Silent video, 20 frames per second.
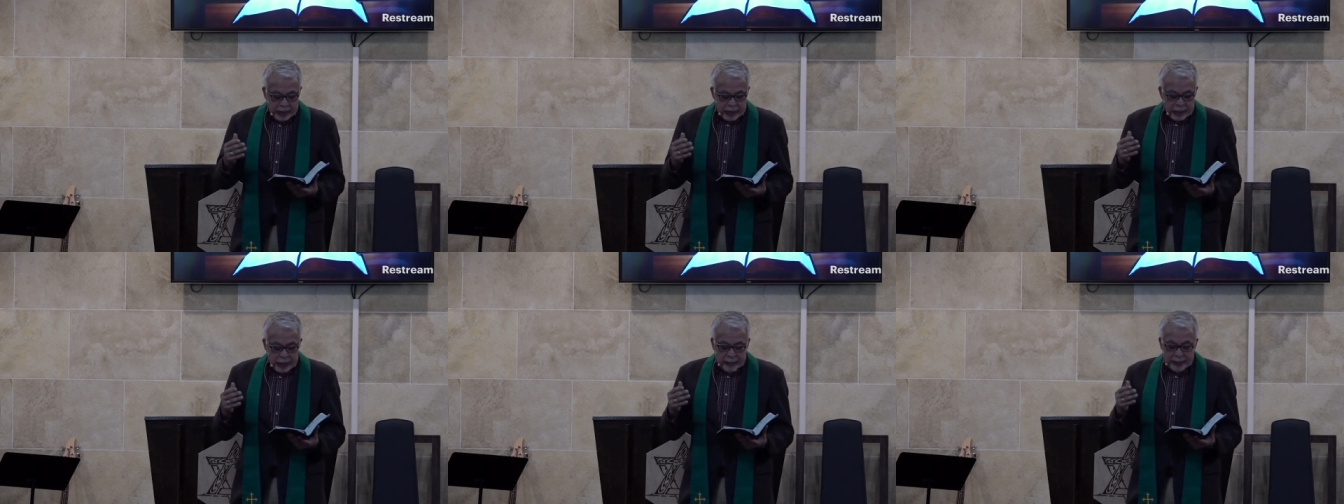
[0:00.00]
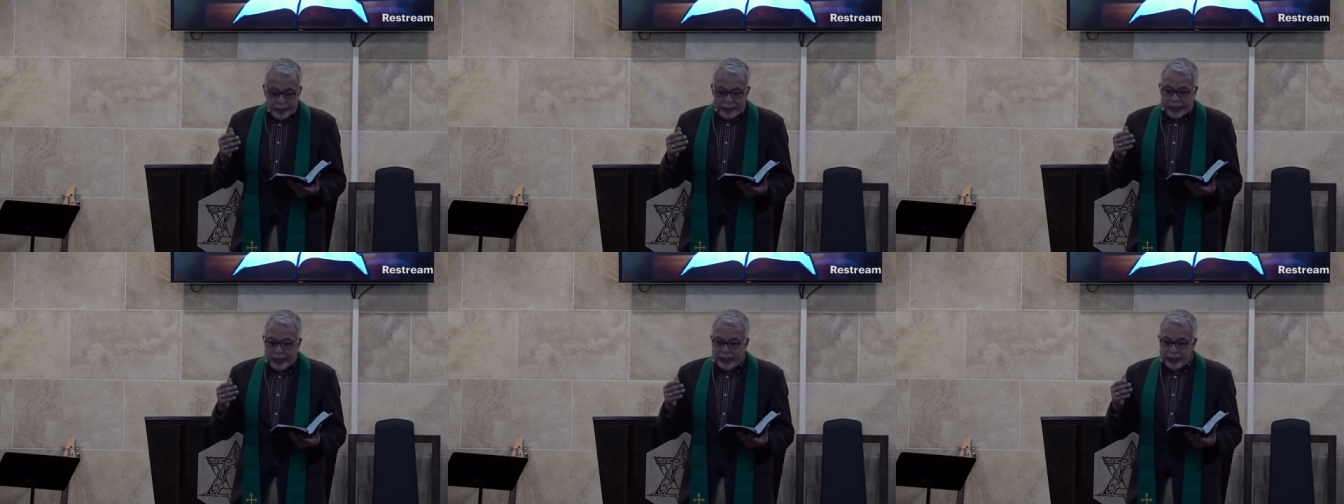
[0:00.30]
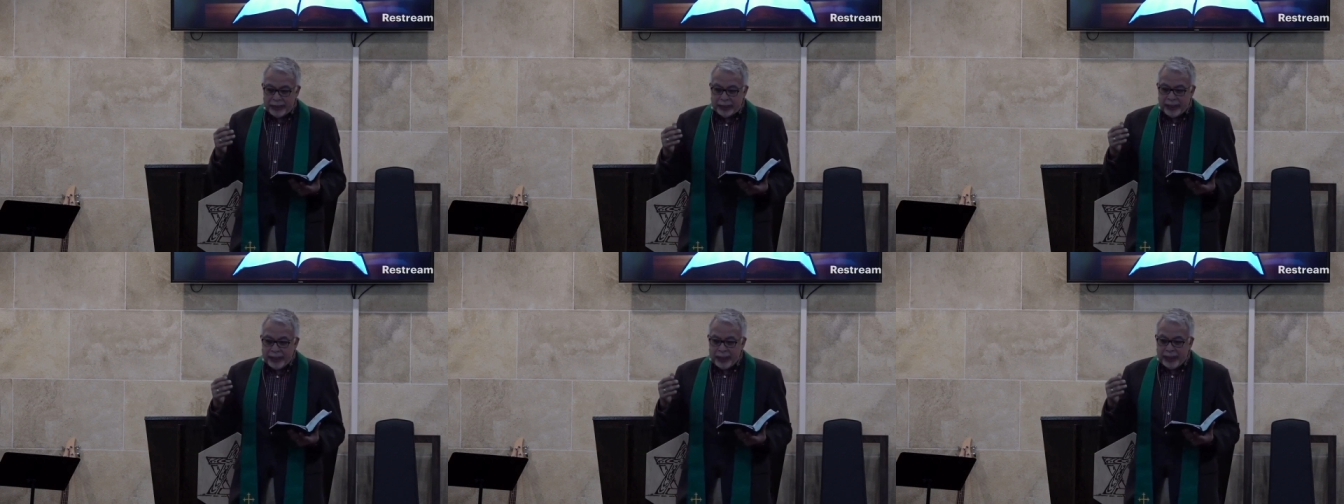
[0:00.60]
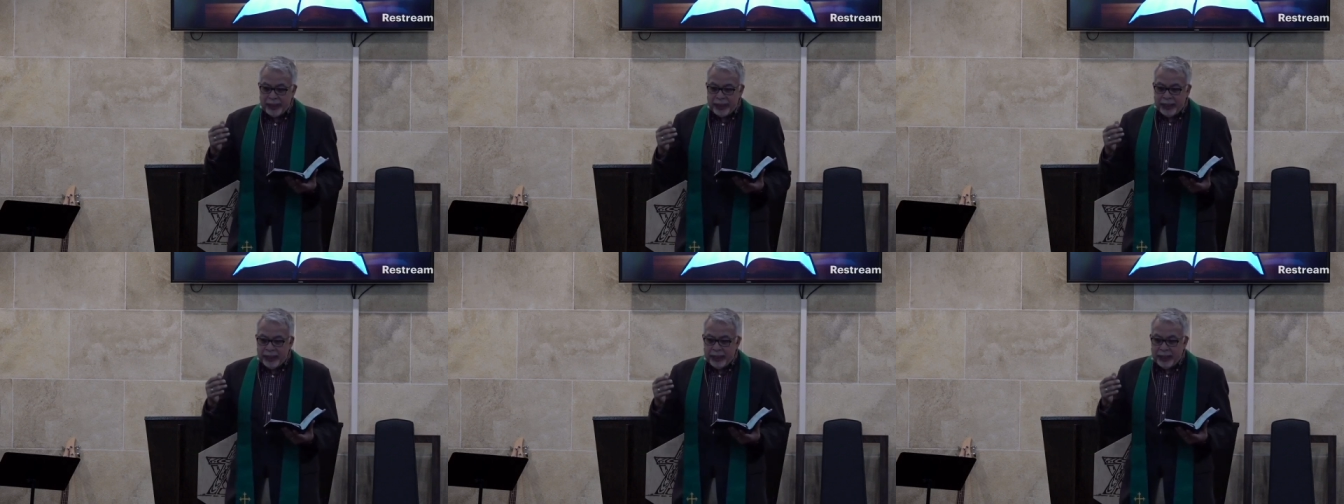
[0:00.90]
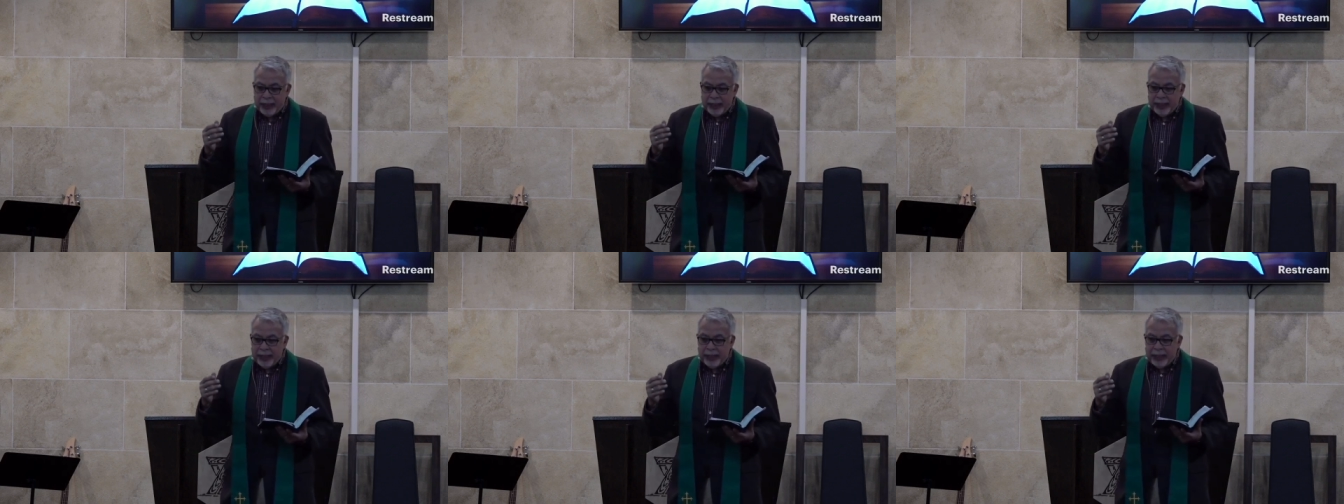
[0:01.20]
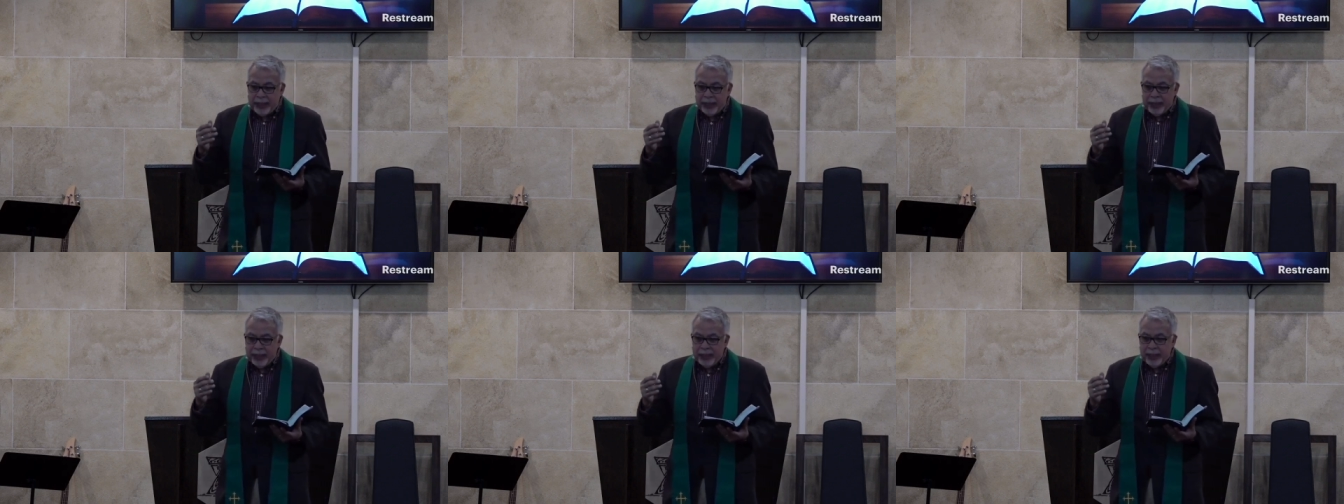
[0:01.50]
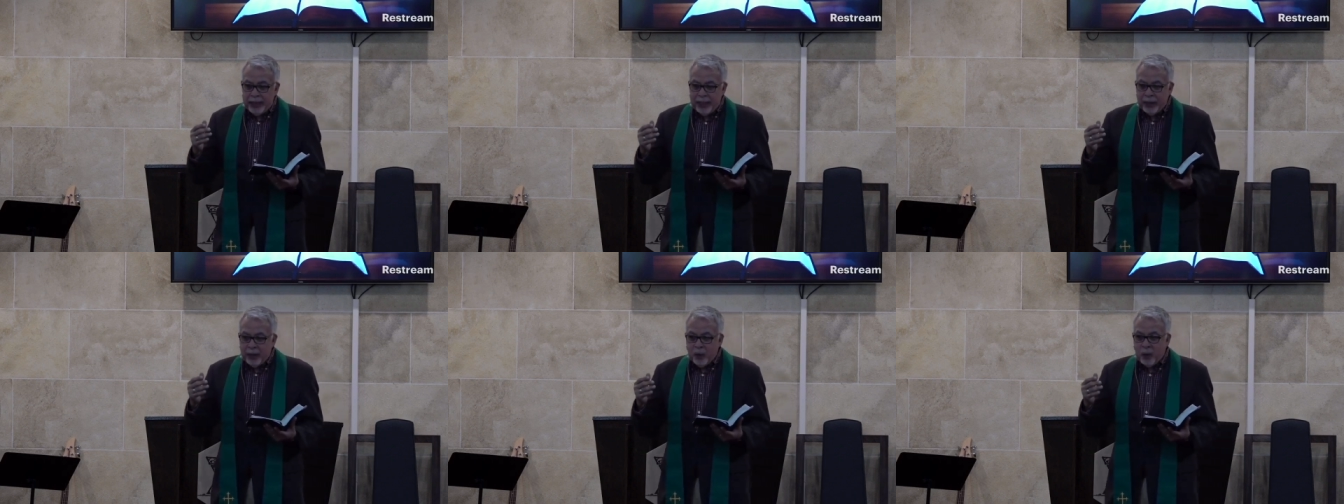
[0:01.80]
because
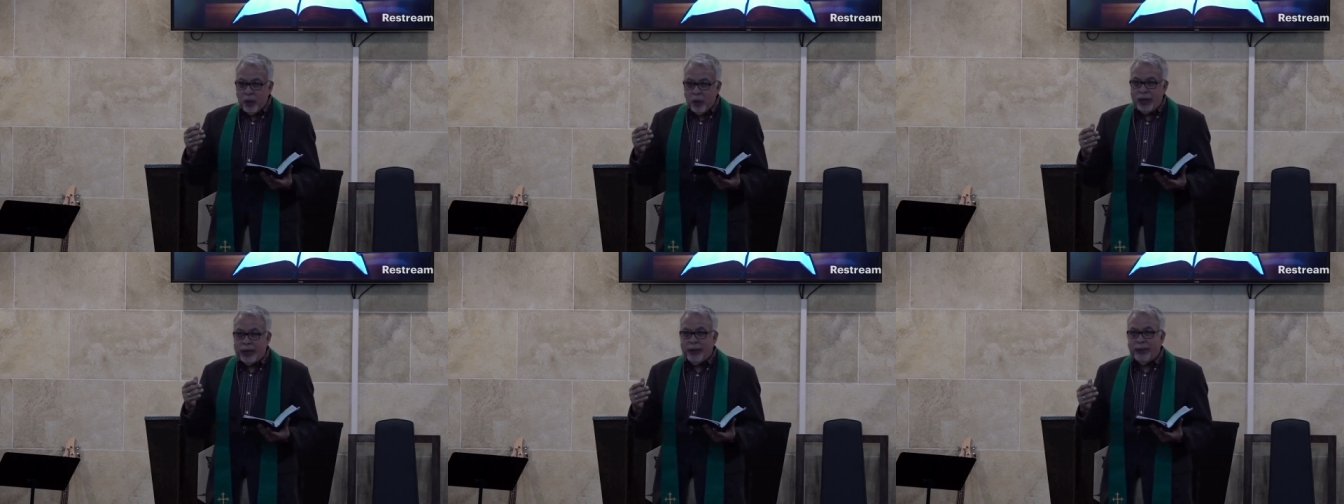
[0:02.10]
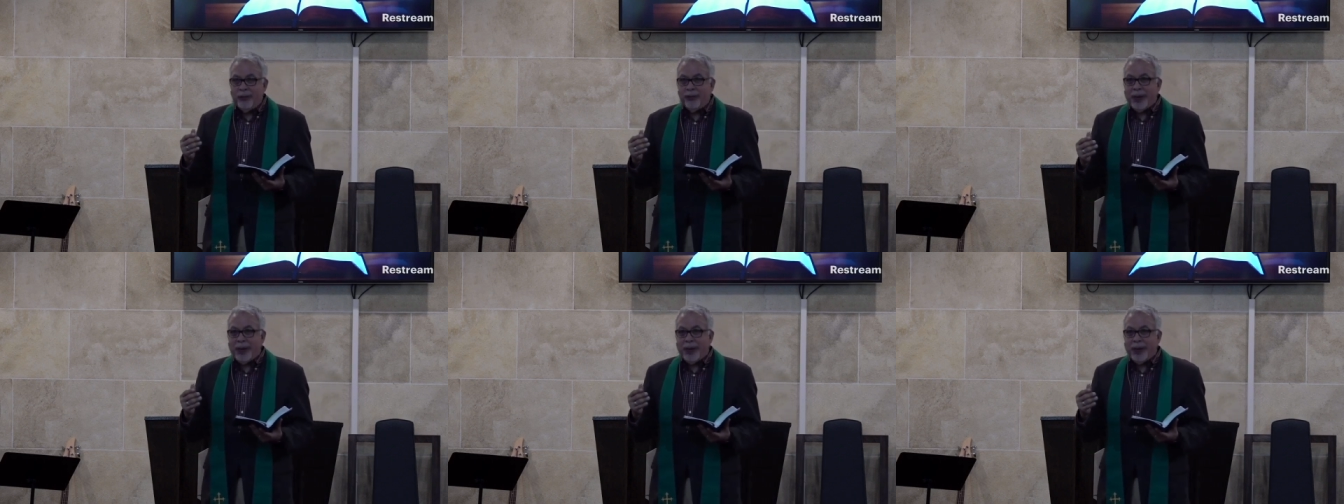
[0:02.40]
when